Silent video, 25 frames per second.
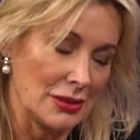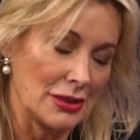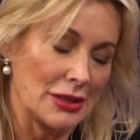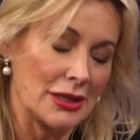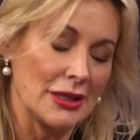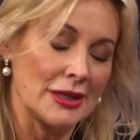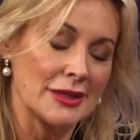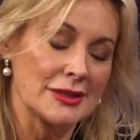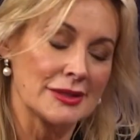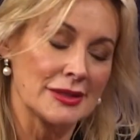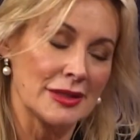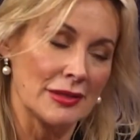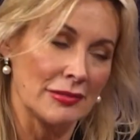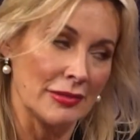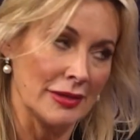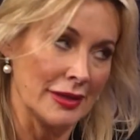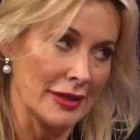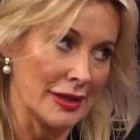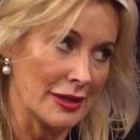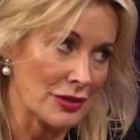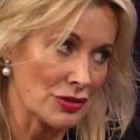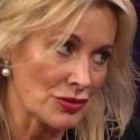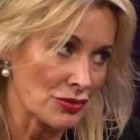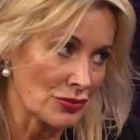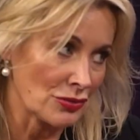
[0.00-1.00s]
is there a
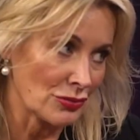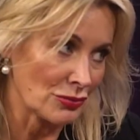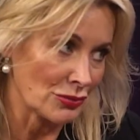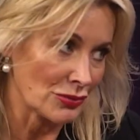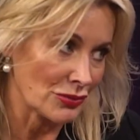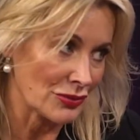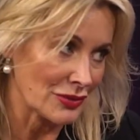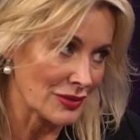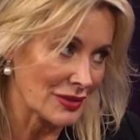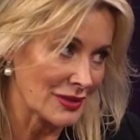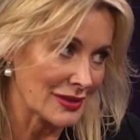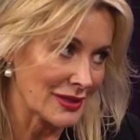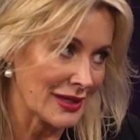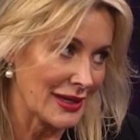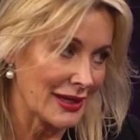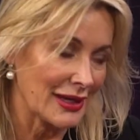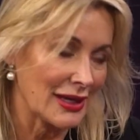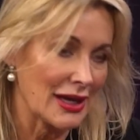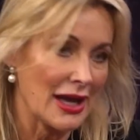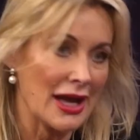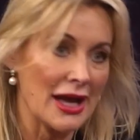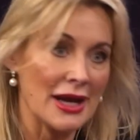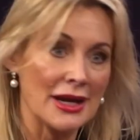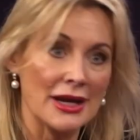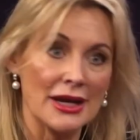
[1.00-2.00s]
National Water Day?
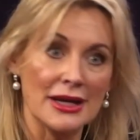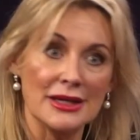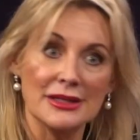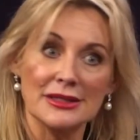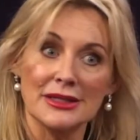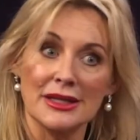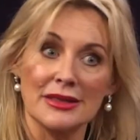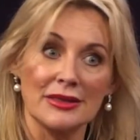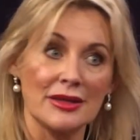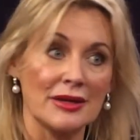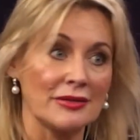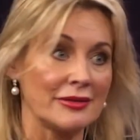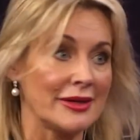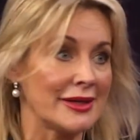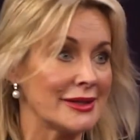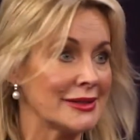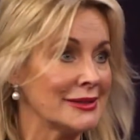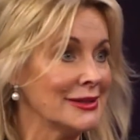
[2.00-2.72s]
And I said, there is